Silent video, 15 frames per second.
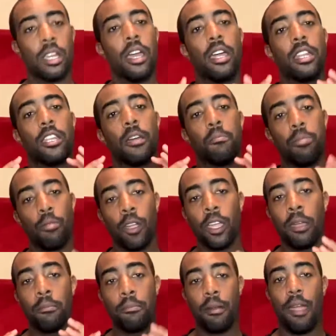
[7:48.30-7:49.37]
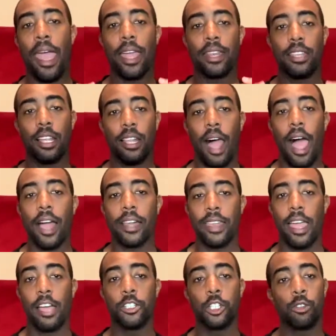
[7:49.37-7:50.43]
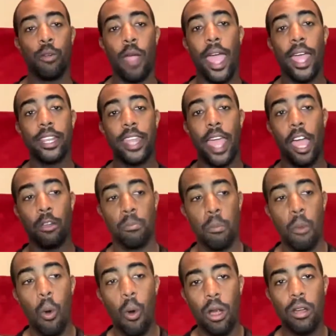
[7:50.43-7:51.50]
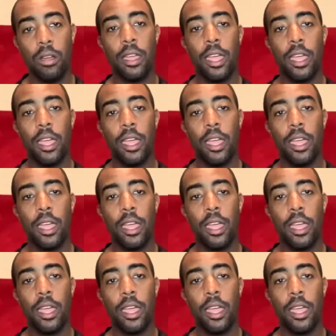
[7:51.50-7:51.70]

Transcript: to bring back the lockdowns, crack down more,